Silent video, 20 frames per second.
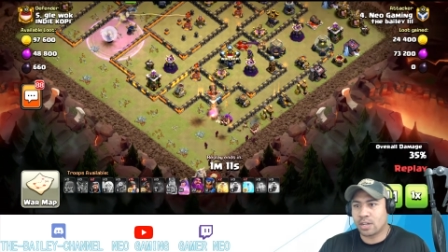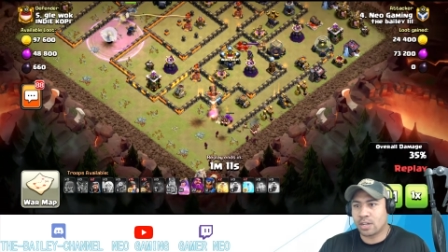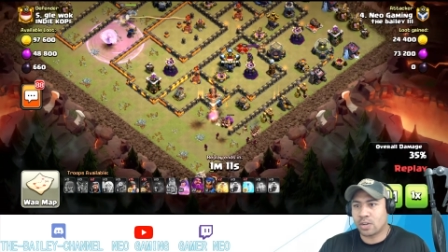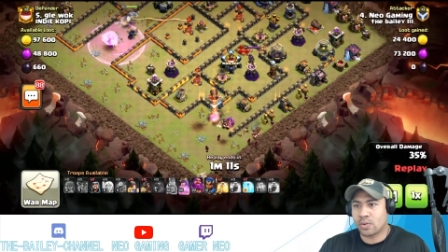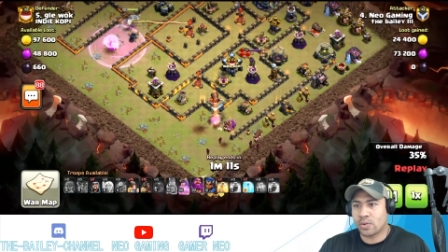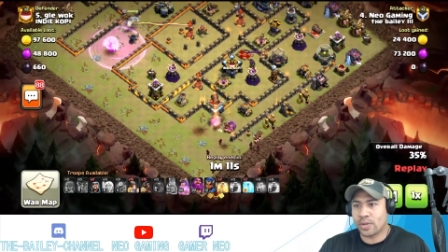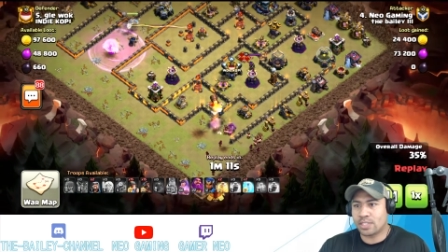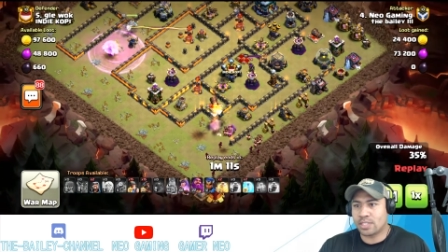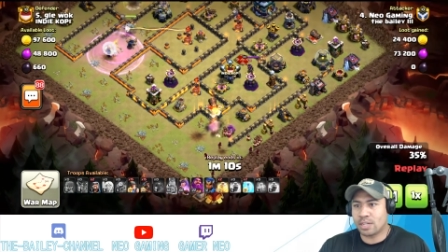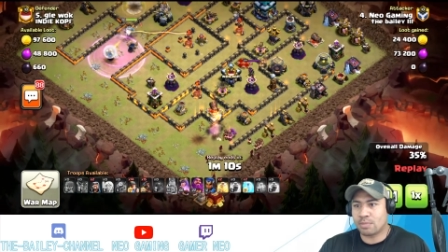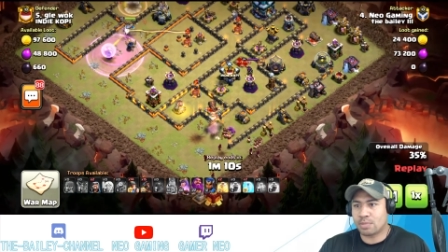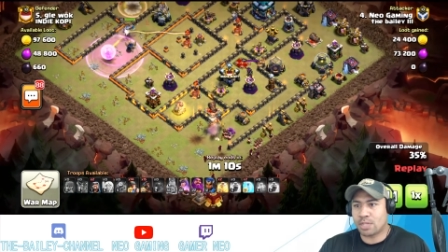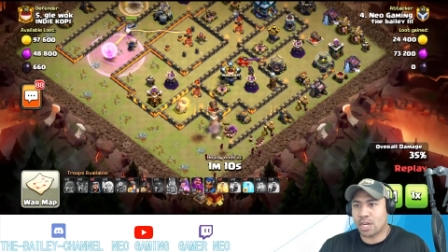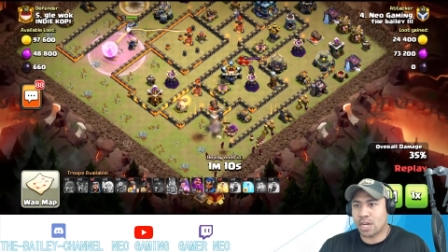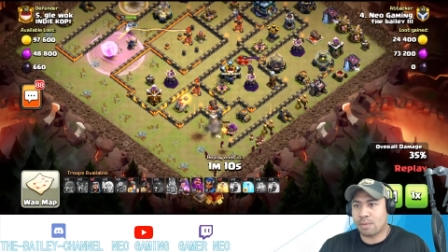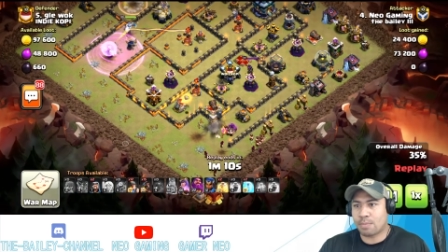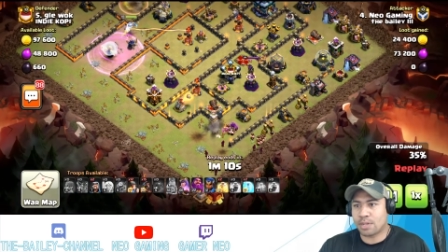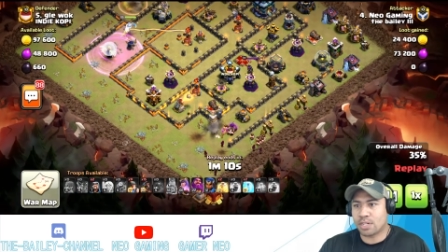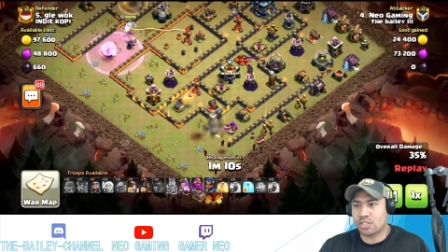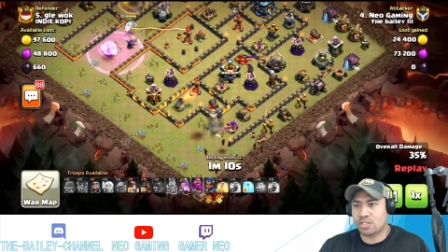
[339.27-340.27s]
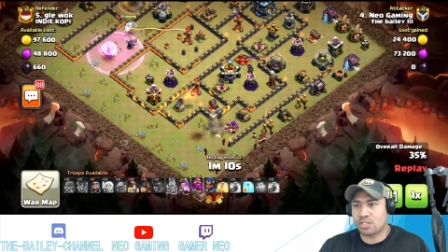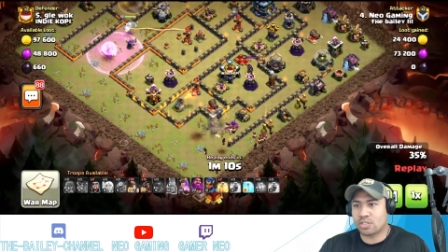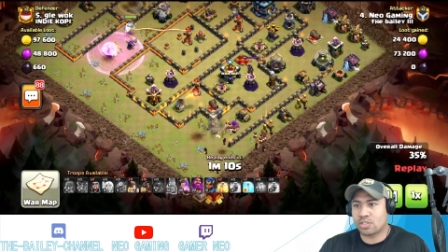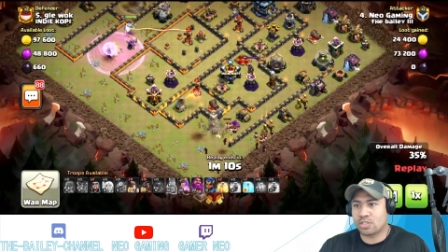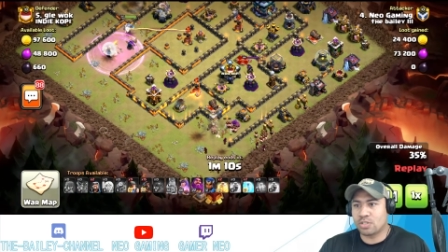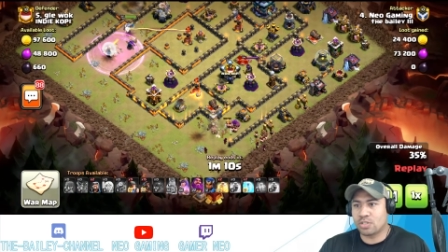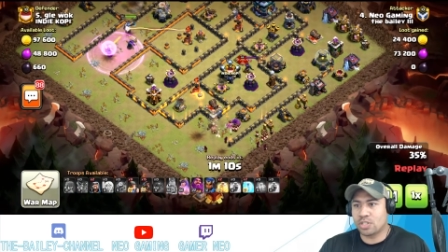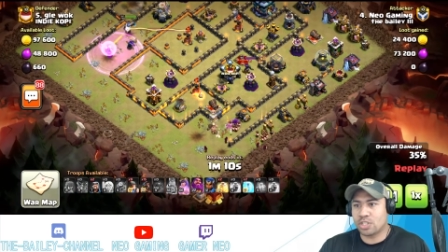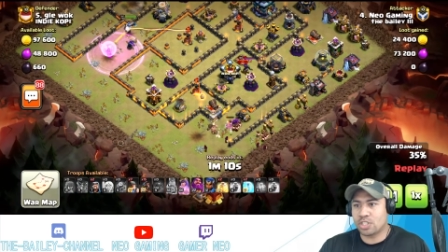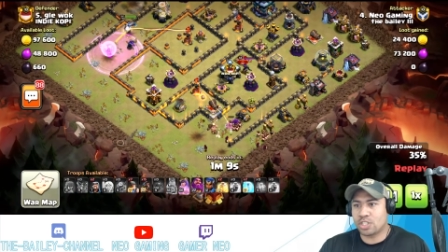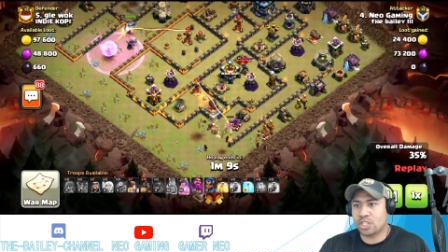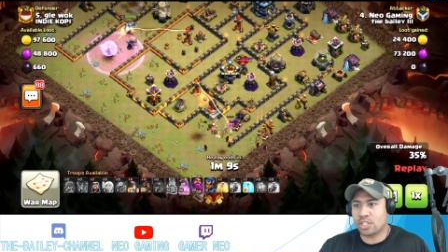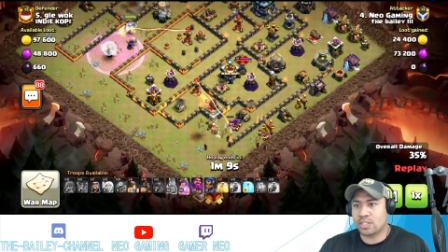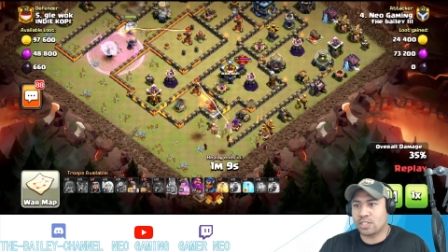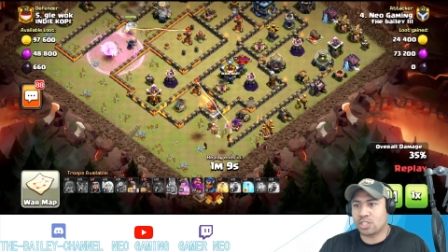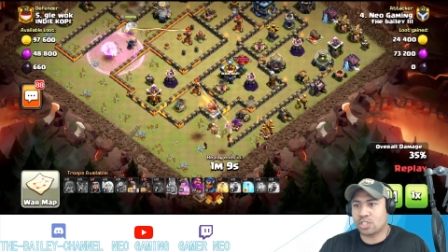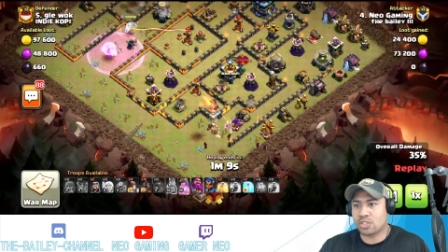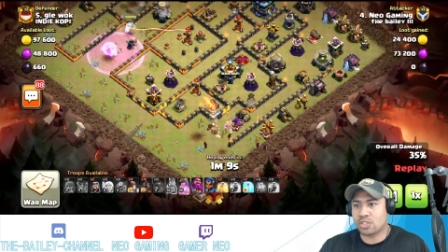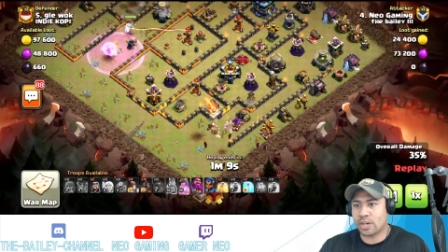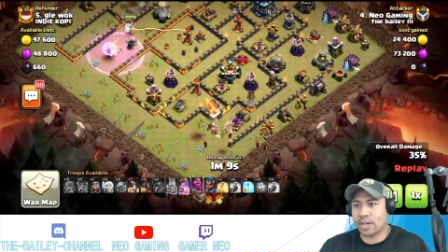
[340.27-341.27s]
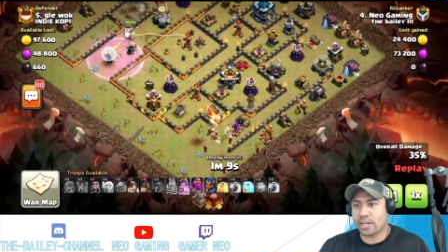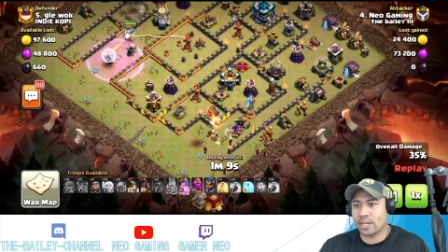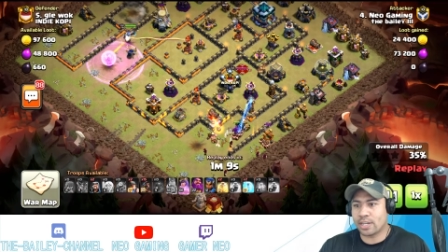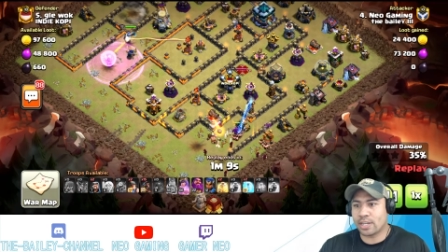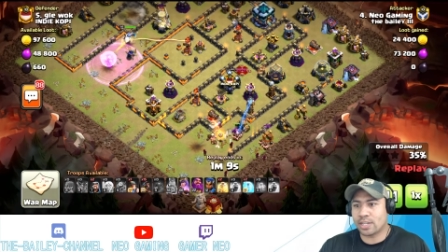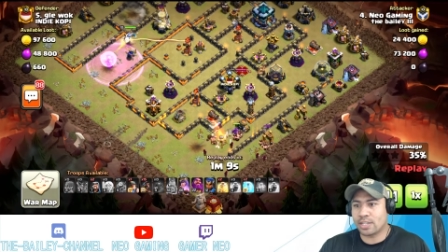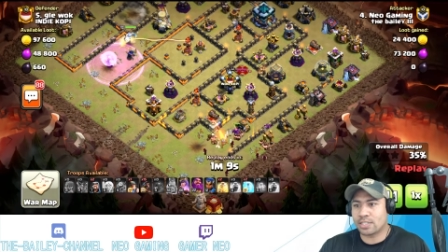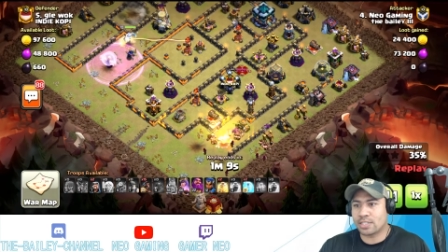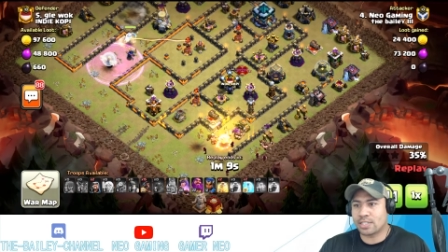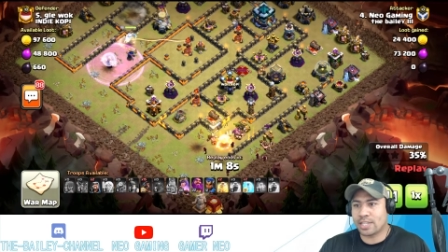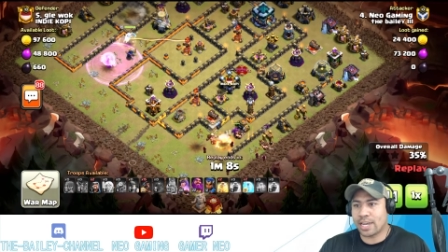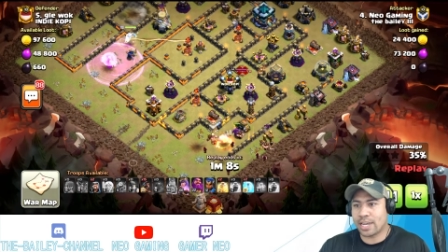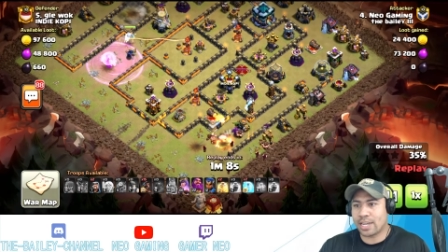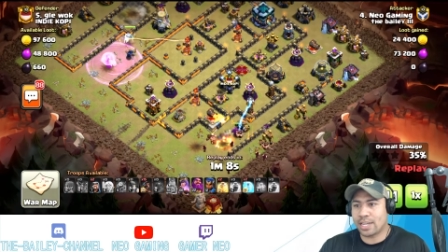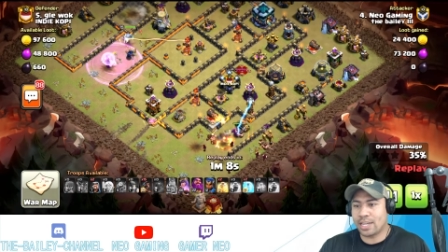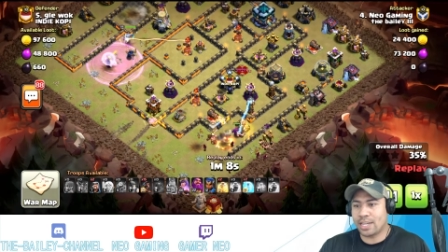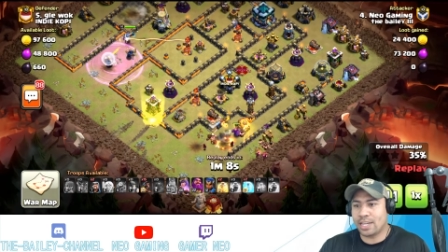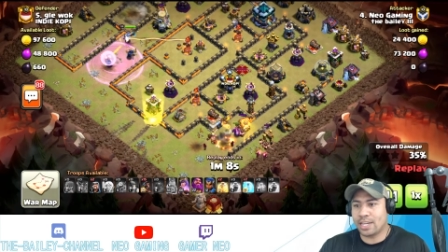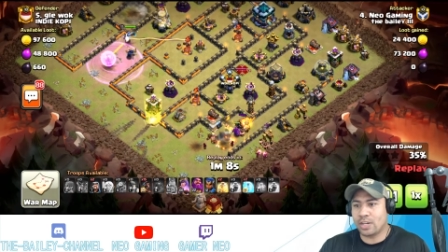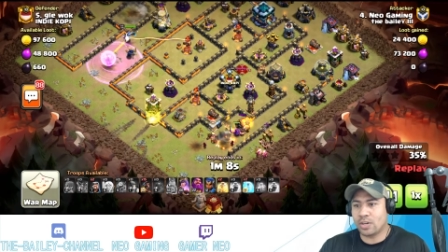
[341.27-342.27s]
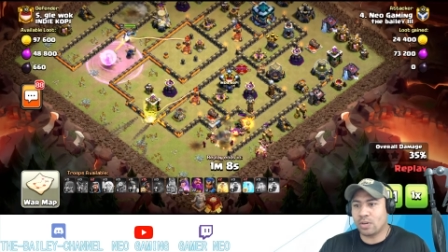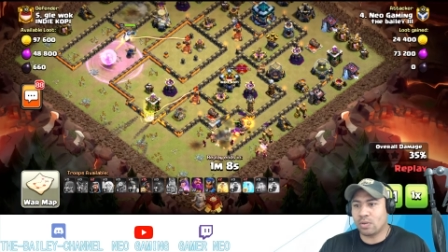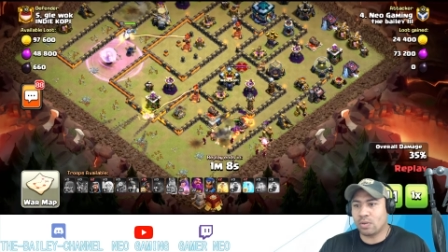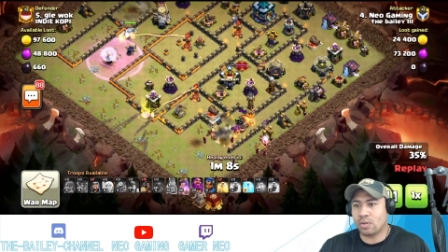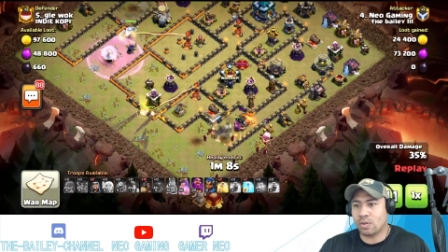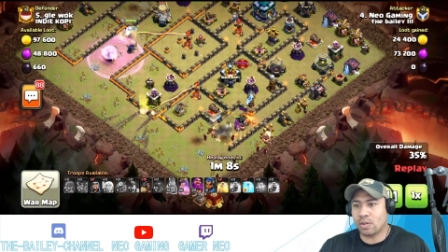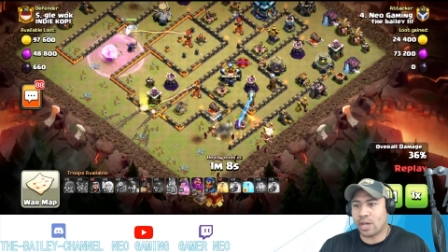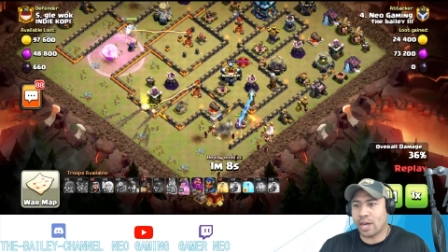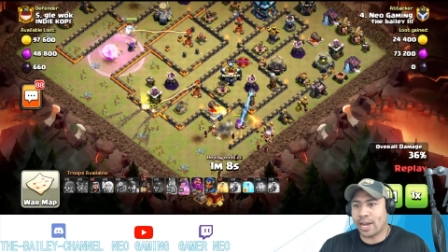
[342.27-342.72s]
Queen's up top, and as soon as she strikes that eagle,